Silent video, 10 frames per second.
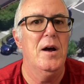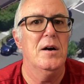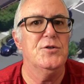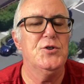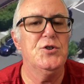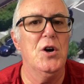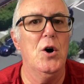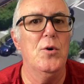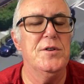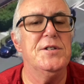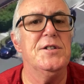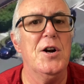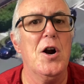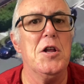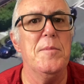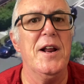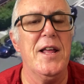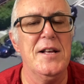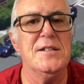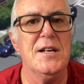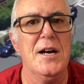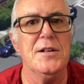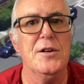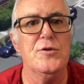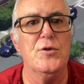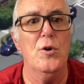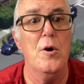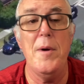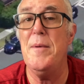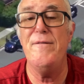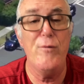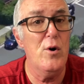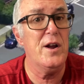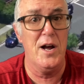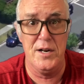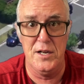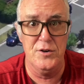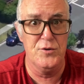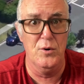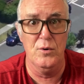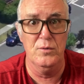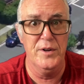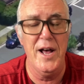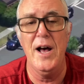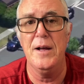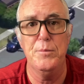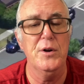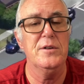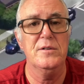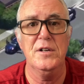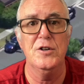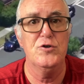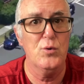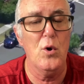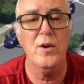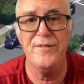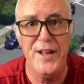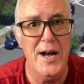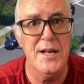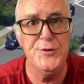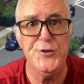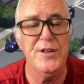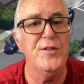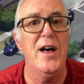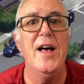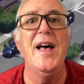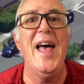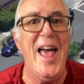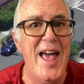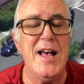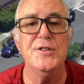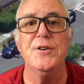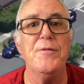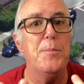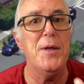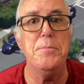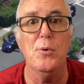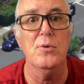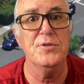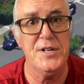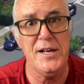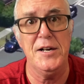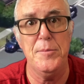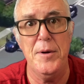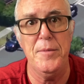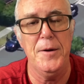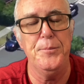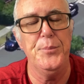So this is an argument against gun control, or maybe for gun control. Yeah, put control of guns in the hands of the people, Second Amendment.